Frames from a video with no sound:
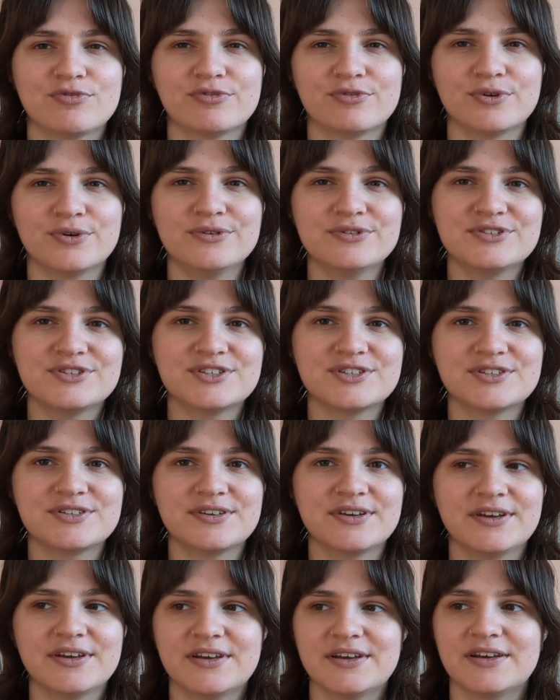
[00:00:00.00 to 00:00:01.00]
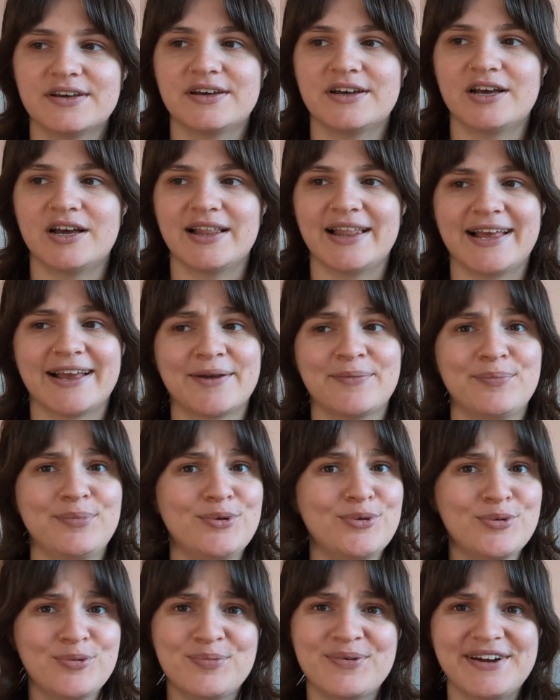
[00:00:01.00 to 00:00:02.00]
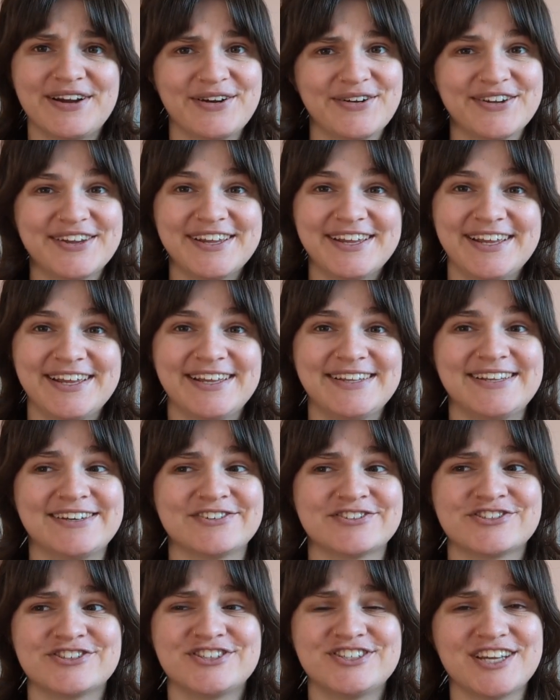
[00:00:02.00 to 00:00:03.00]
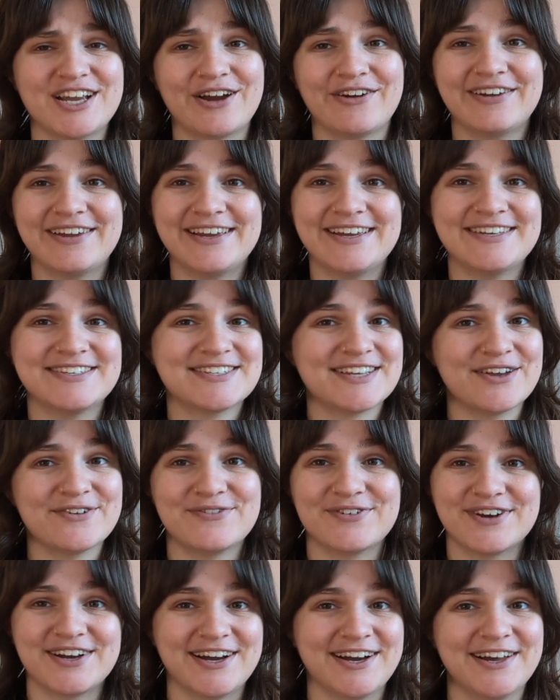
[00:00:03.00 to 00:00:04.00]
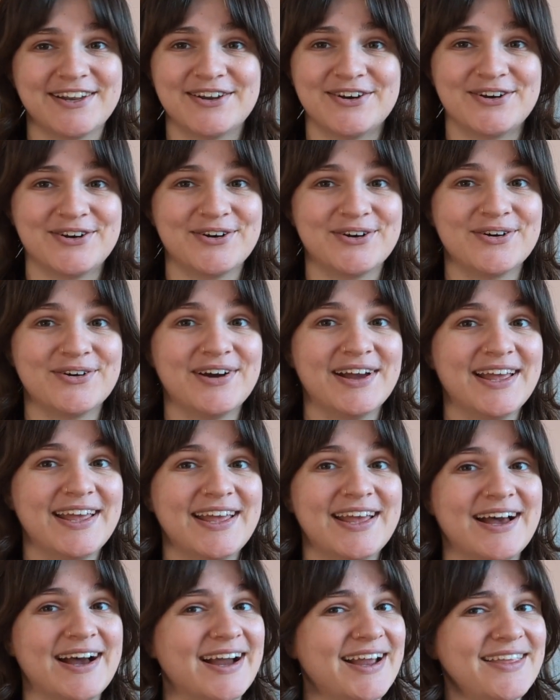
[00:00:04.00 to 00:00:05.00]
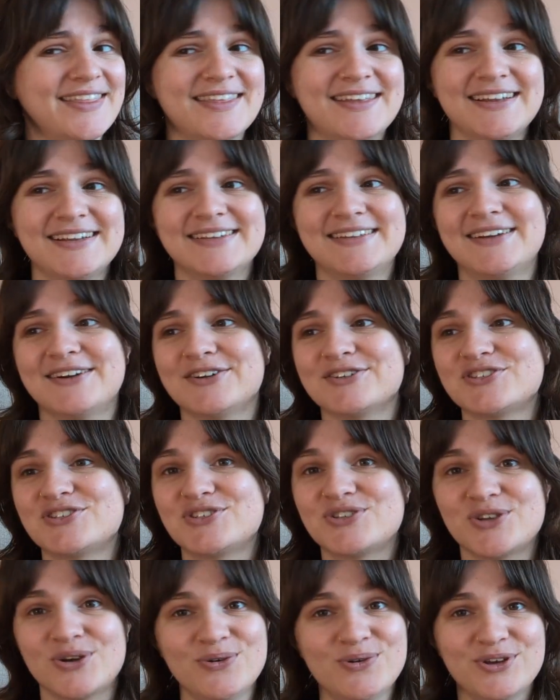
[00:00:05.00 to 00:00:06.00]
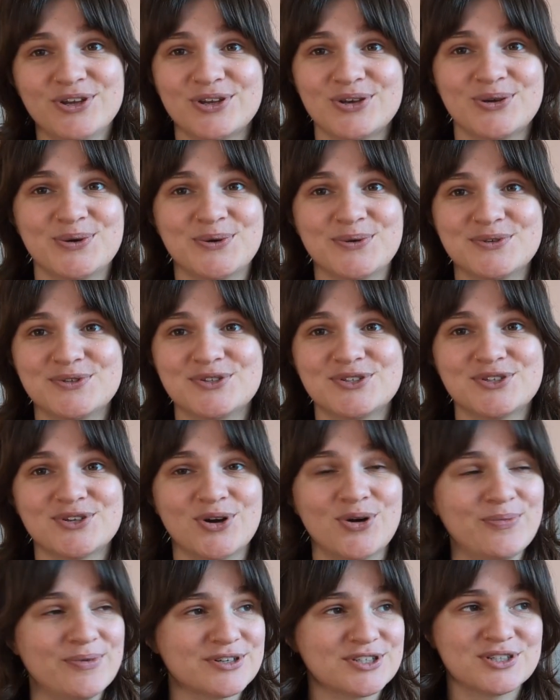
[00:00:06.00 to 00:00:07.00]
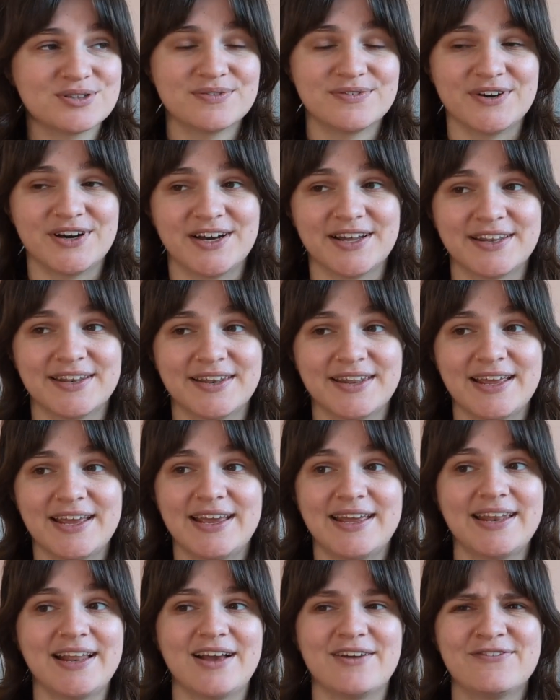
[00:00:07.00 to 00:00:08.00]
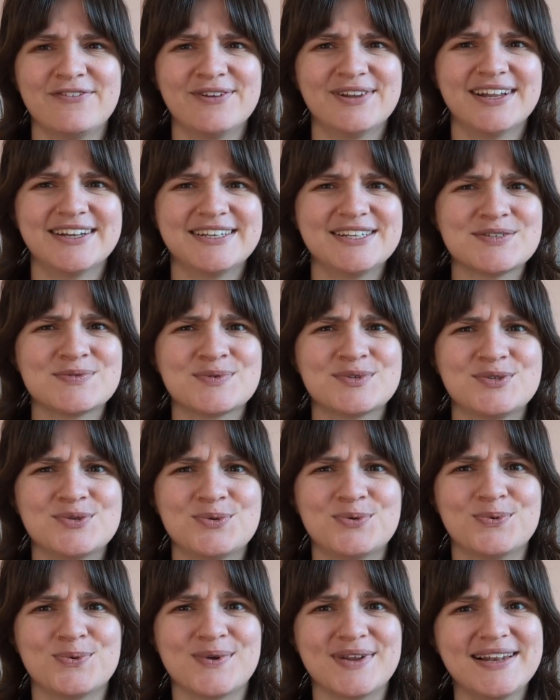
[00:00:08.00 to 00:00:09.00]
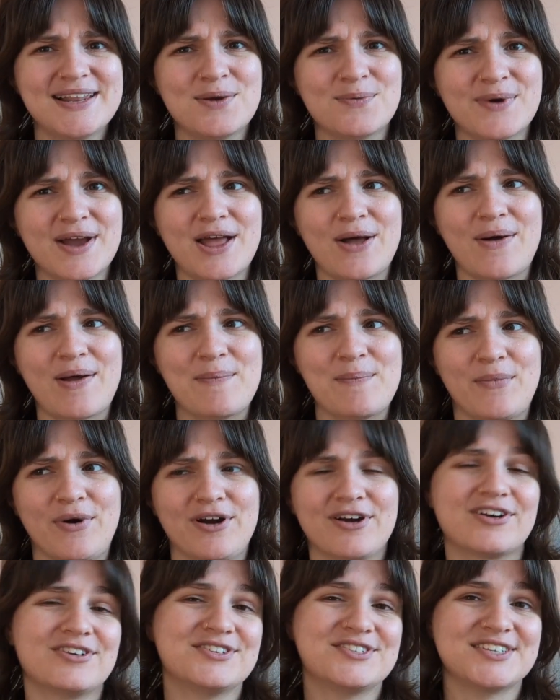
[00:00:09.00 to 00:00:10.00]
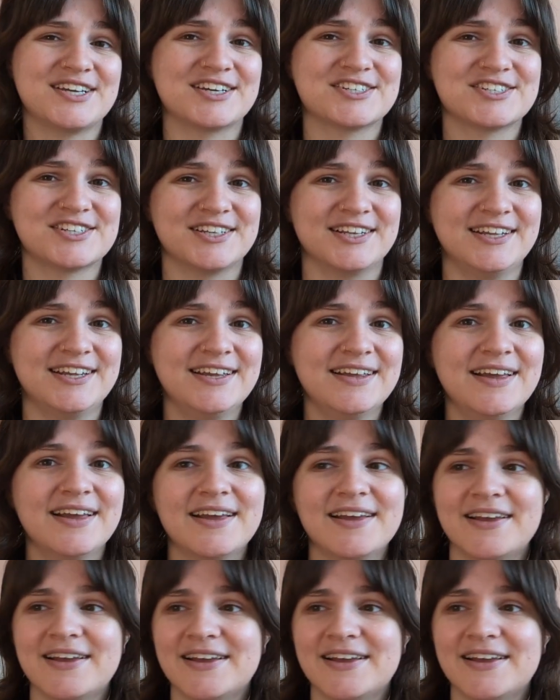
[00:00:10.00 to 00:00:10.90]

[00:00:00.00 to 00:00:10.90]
fruits. Like blueberry, there's cherries, avocado. I think they're so cute, so much fun, and I feel like these would do really well at markets actually.